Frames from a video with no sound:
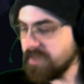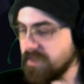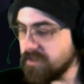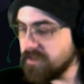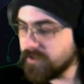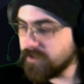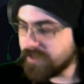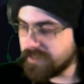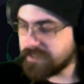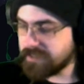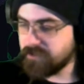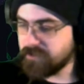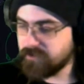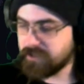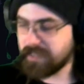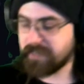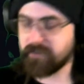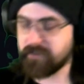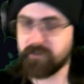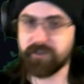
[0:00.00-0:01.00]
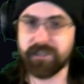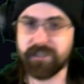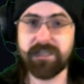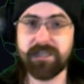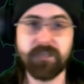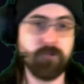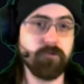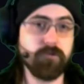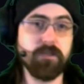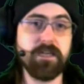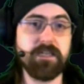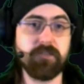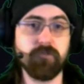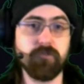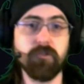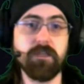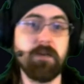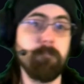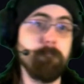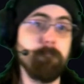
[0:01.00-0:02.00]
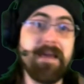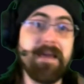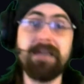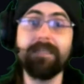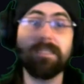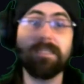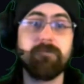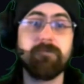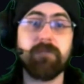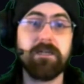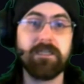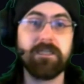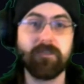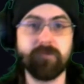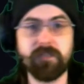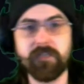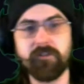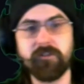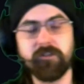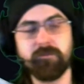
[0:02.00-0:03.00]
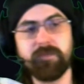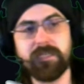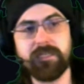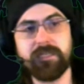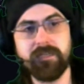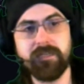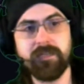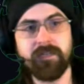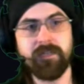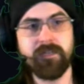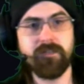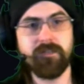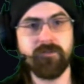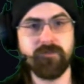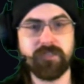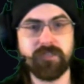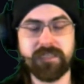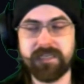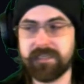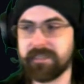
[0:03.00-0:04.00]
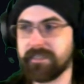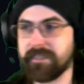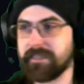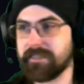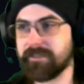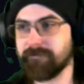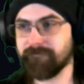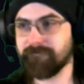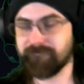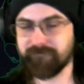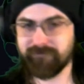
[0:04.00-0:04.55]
look at this new technology. Here's all the amazing ways we're going to be using it, and